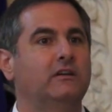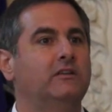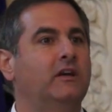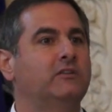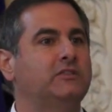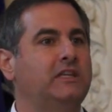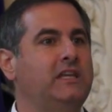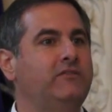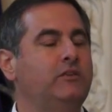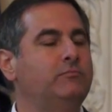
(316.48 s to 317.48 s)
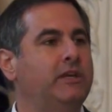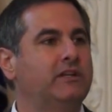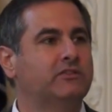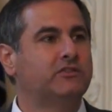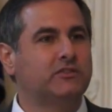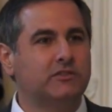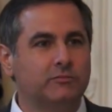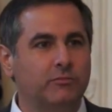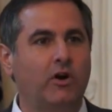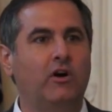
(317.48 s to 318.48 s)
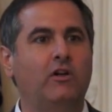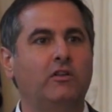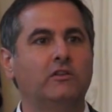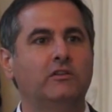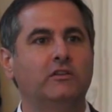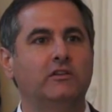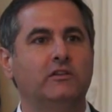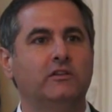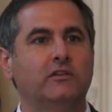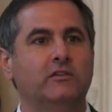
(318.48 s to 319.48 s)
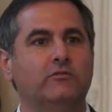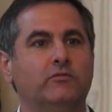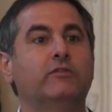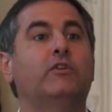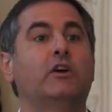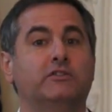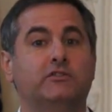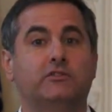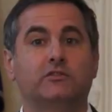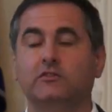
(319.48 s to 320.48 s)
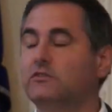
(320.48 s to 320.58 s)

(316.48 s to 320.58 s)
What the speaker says: There's even been a small reverse.